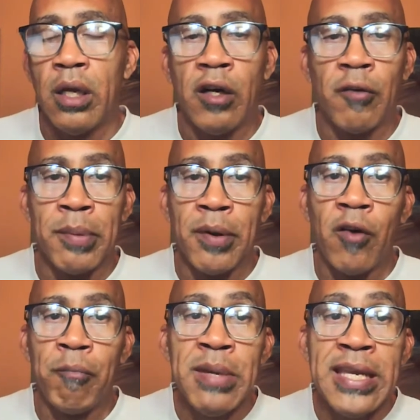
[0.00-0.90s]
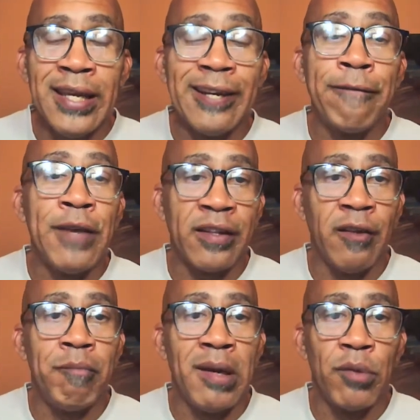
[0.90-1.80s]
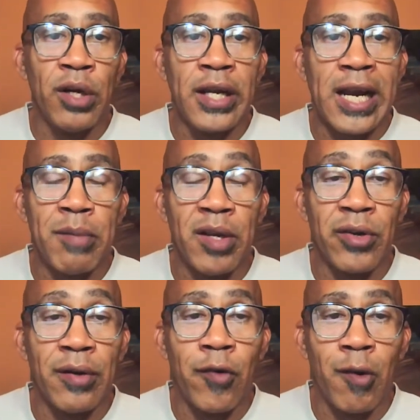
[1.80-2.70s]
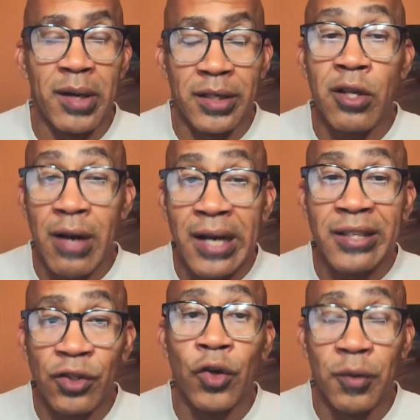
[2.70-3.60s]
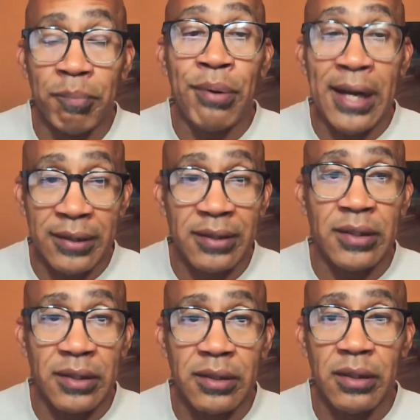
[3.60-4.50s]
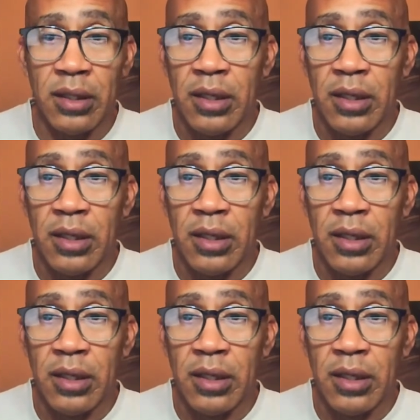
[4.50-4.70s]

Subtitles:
of being an effective member in CaribHRForum, because there are certain practices.